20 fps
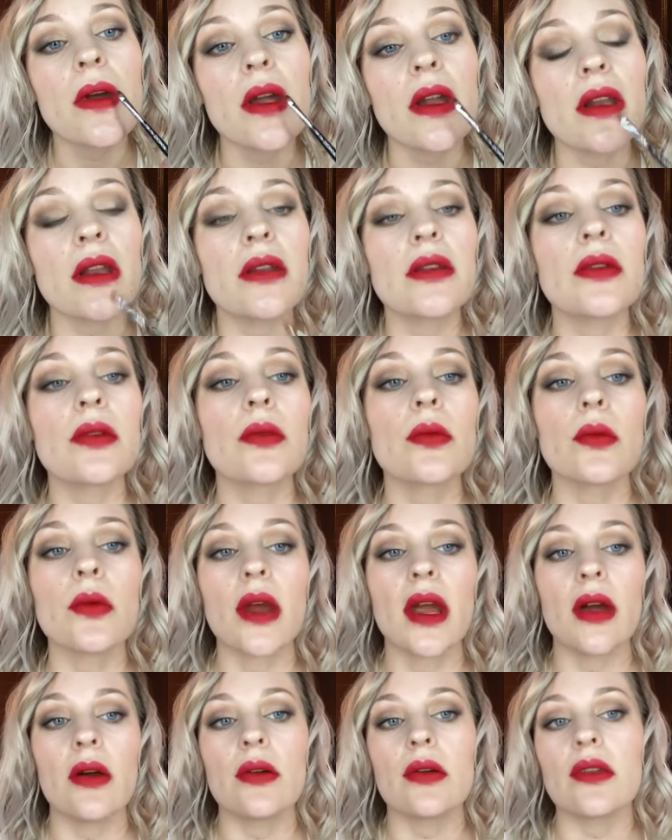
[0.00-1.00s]
I need to
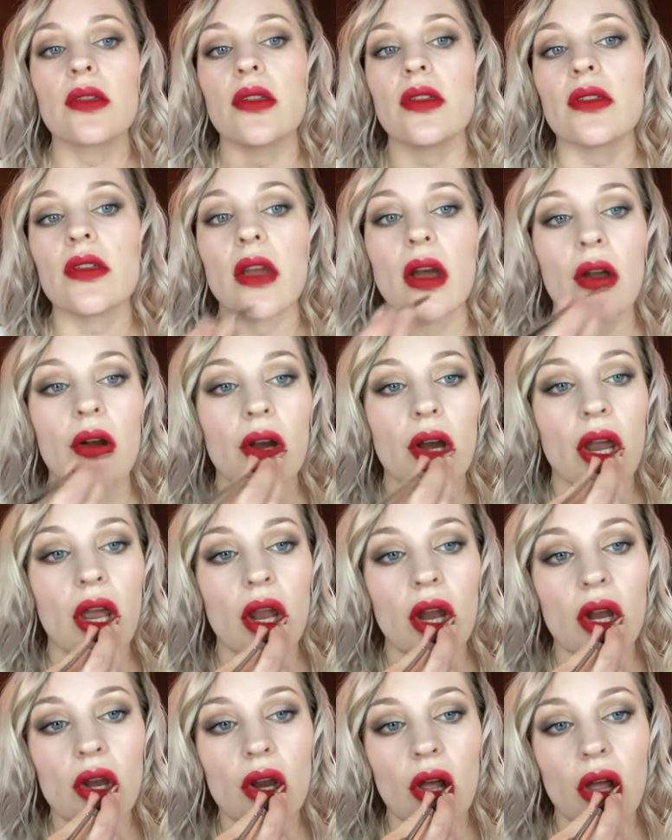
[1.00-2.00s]
round this outer
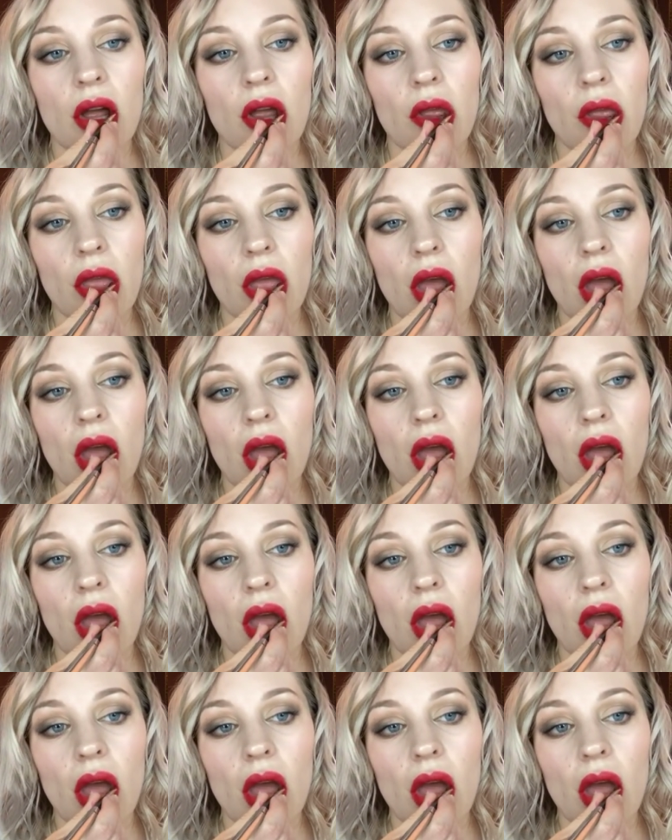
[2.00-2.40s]
edge off.